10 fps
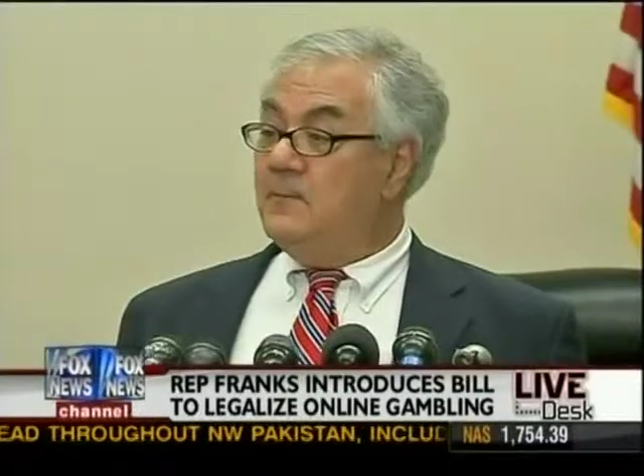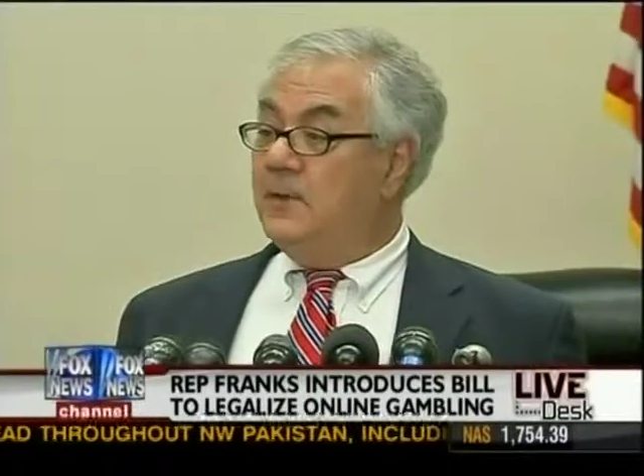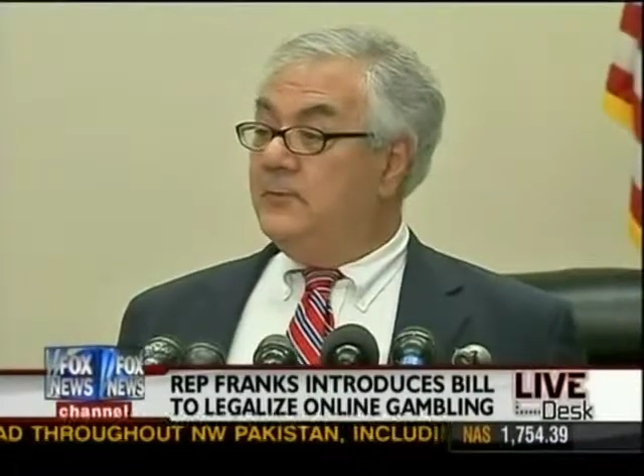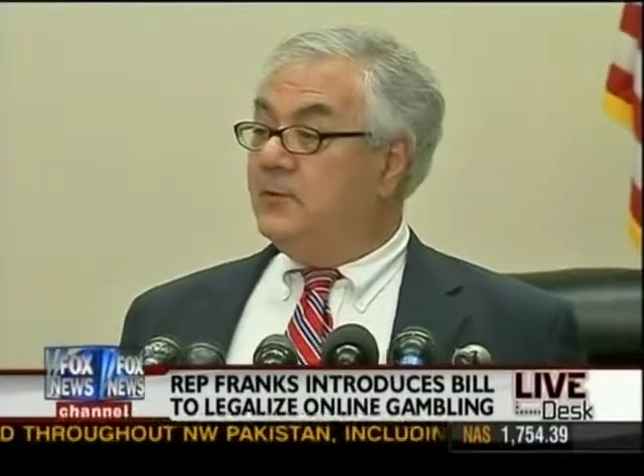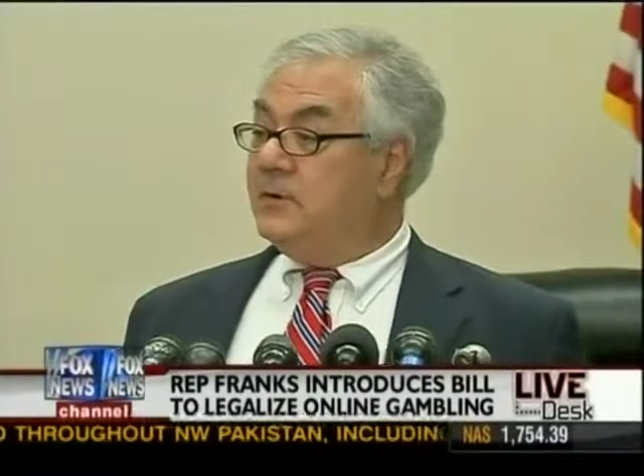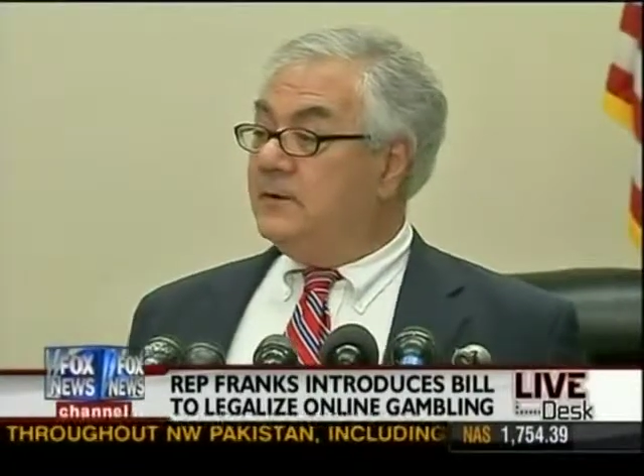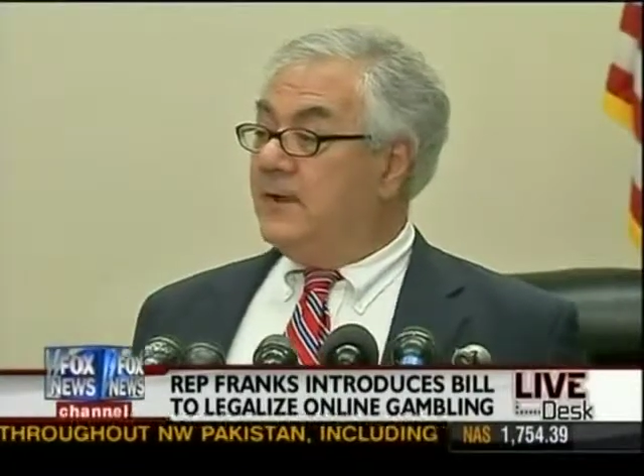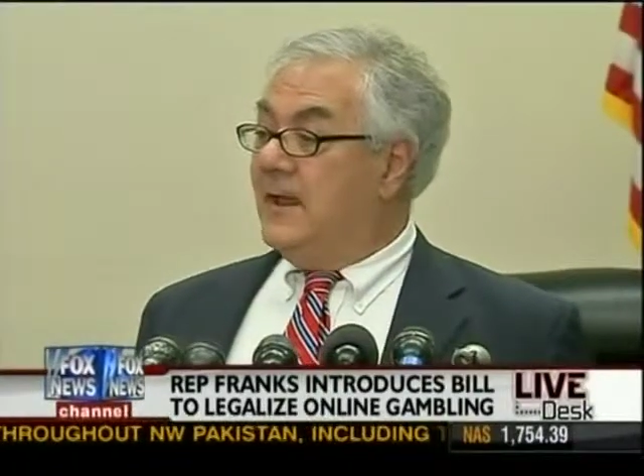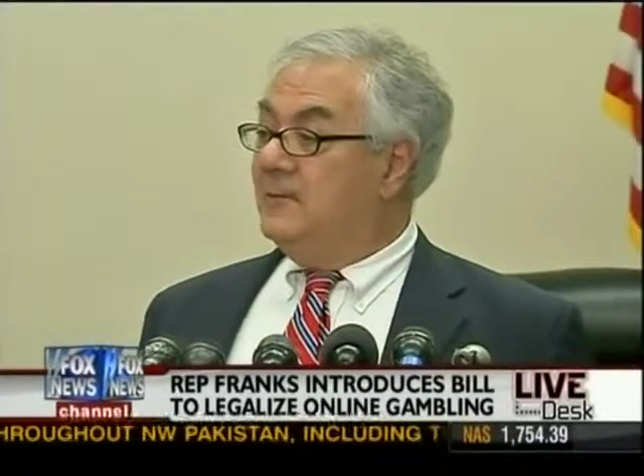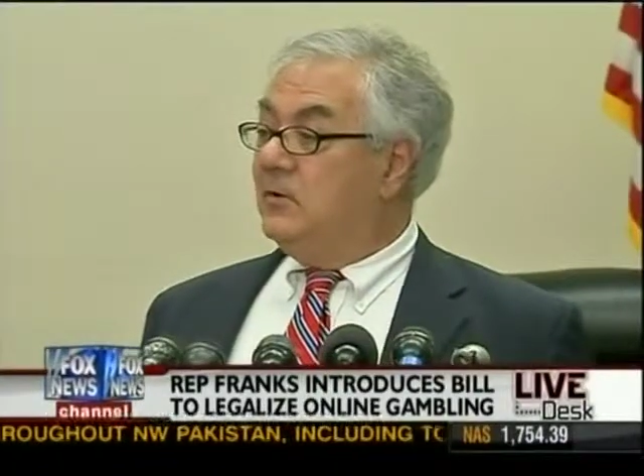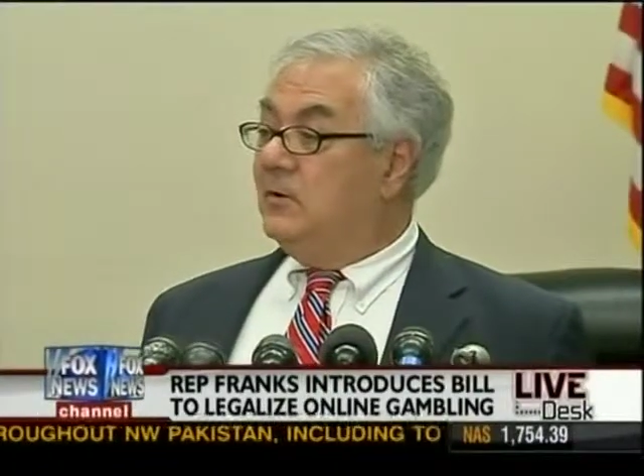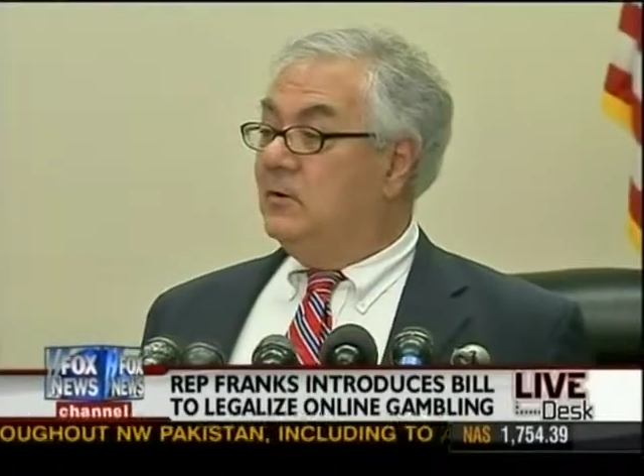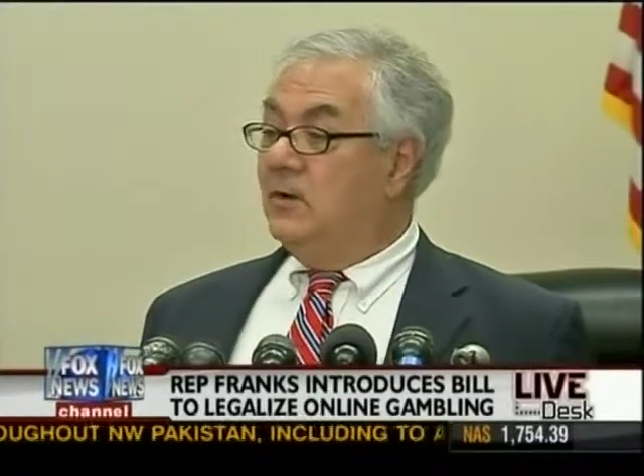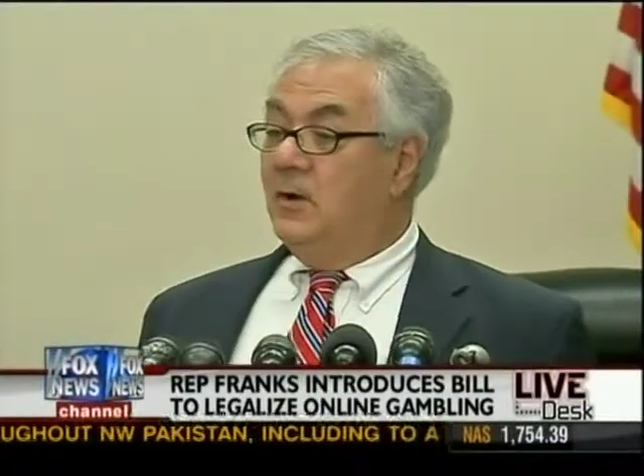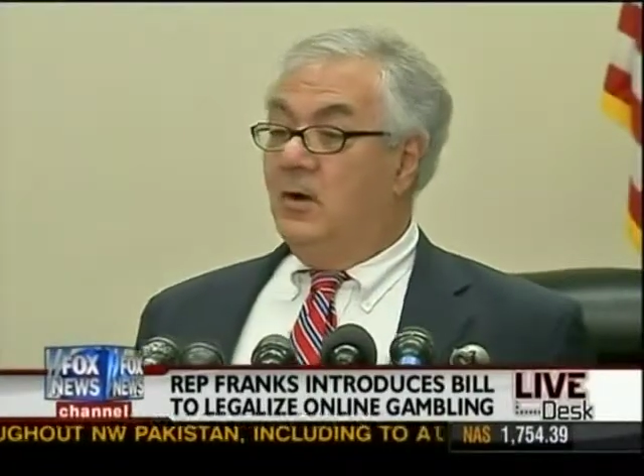People can
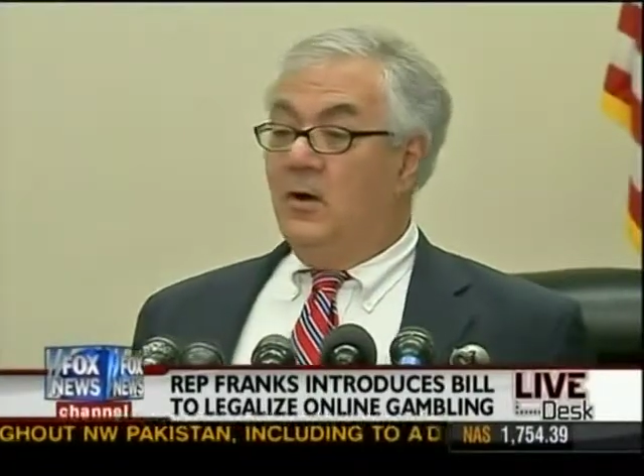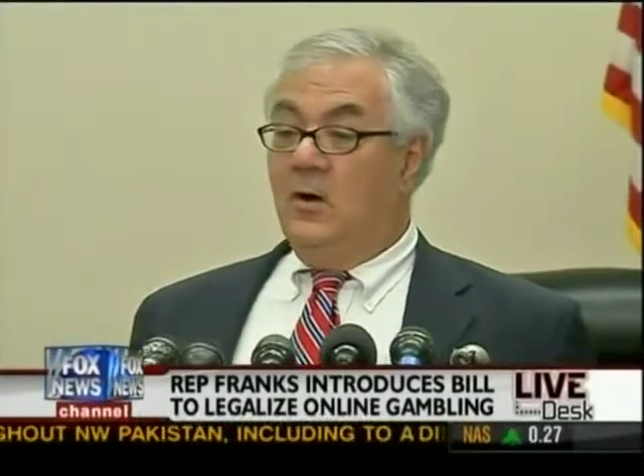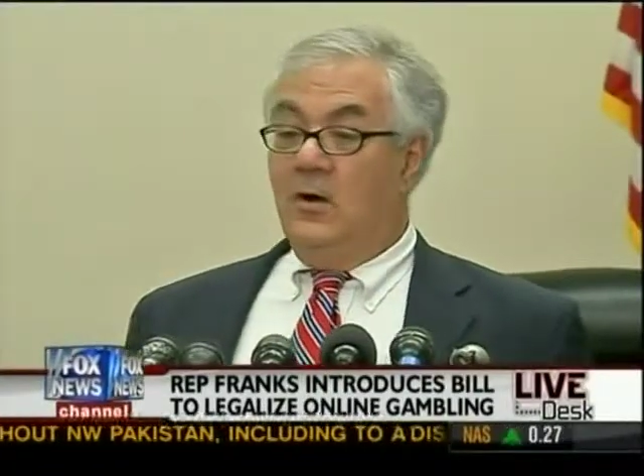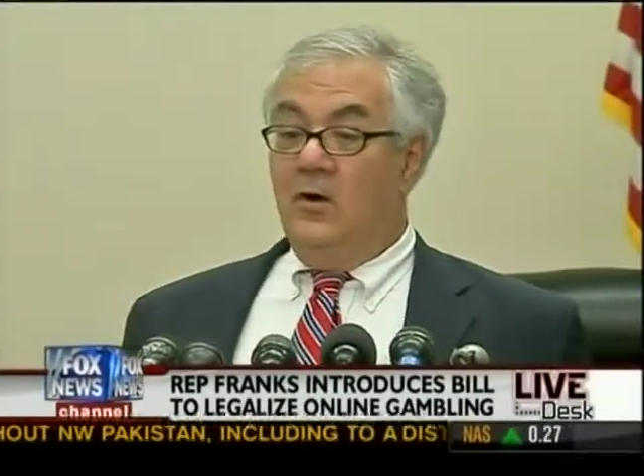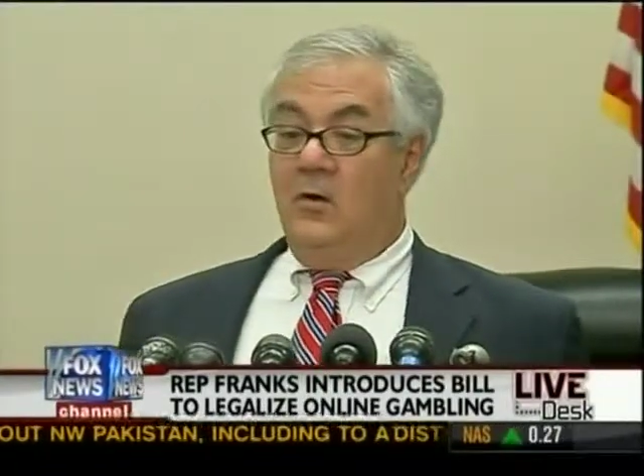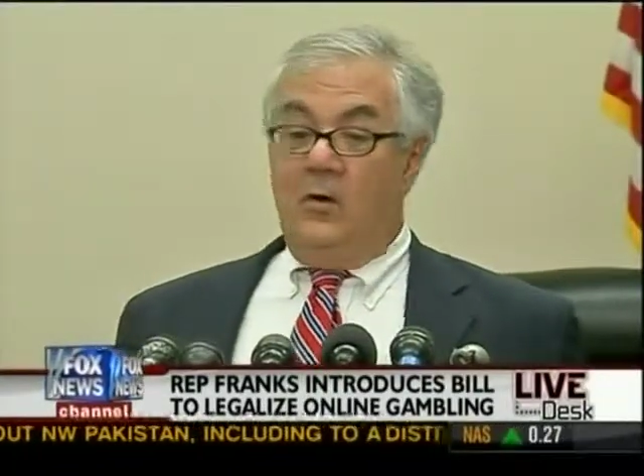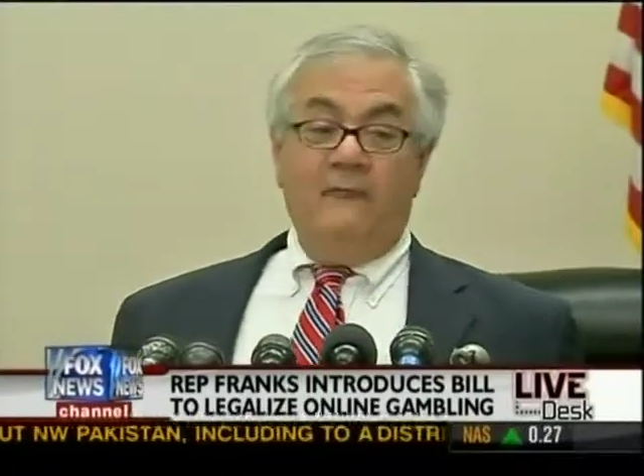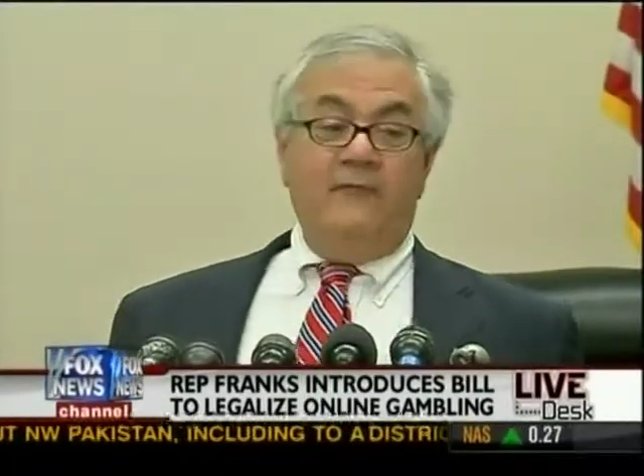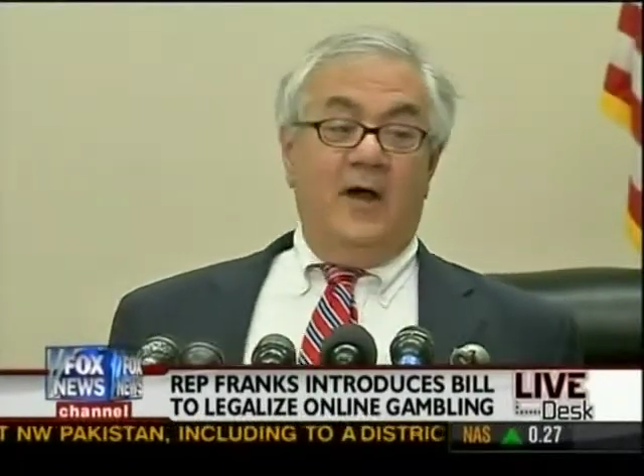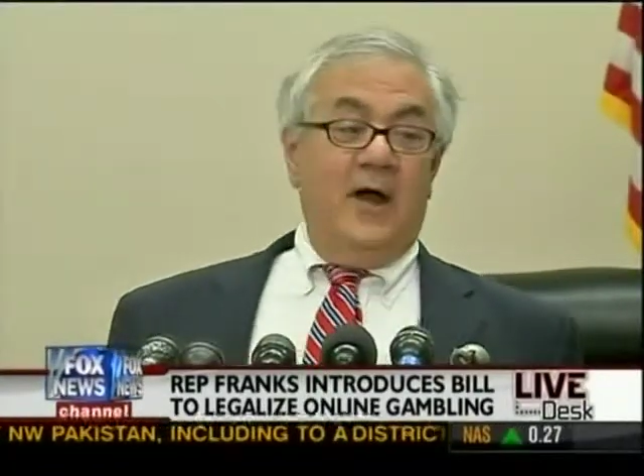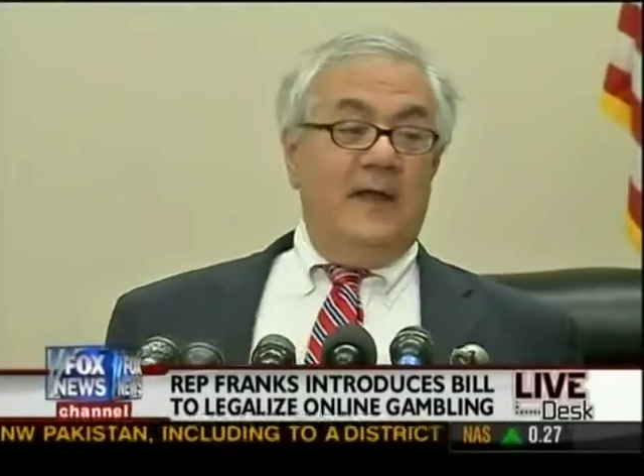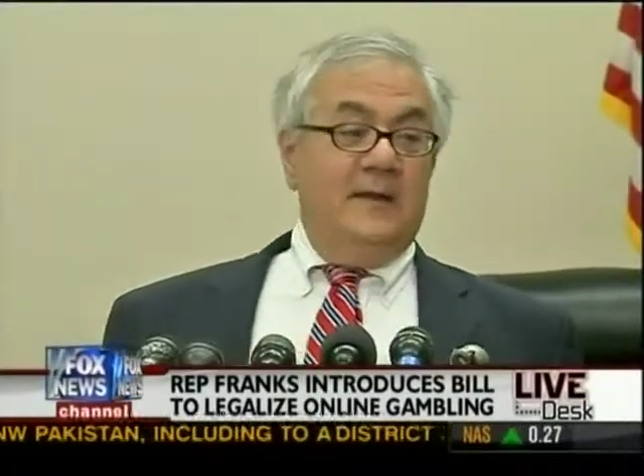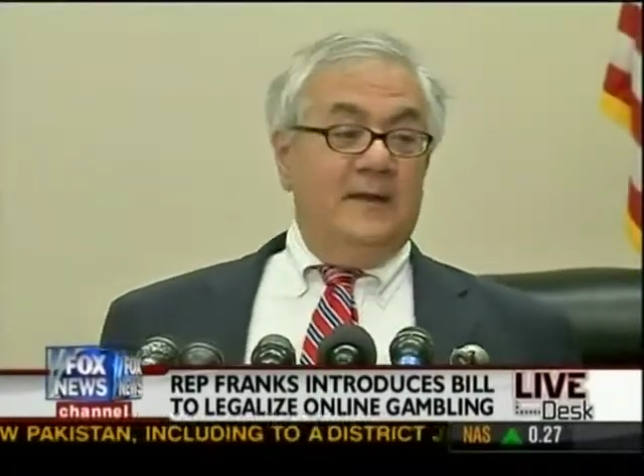gamble offline